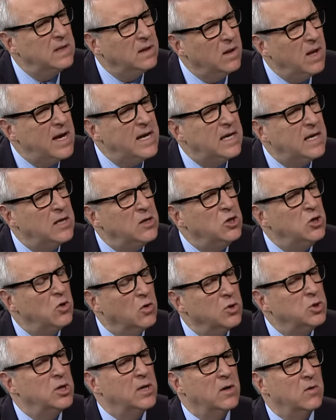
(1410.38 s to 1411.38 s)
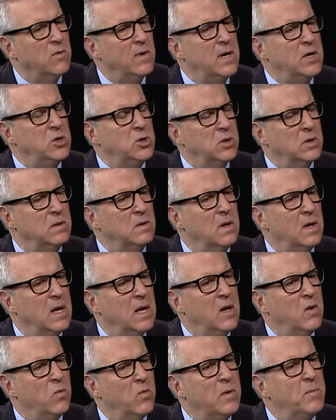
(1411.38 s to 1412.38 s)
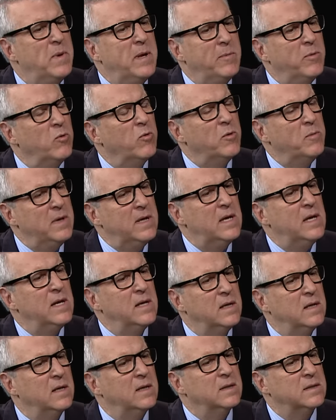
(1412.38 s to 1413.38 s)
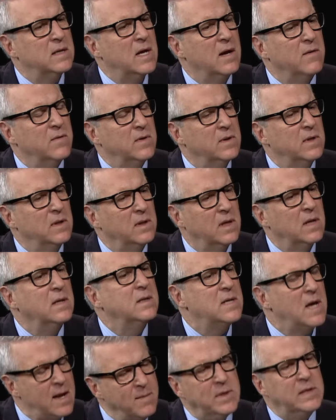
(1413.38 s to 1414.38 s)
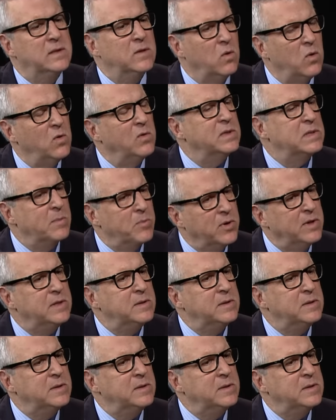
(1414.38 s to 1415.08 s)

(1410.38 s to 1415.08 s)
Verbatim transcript: was it like in your generation when people were beginning to discover that little Tommy Sowell was a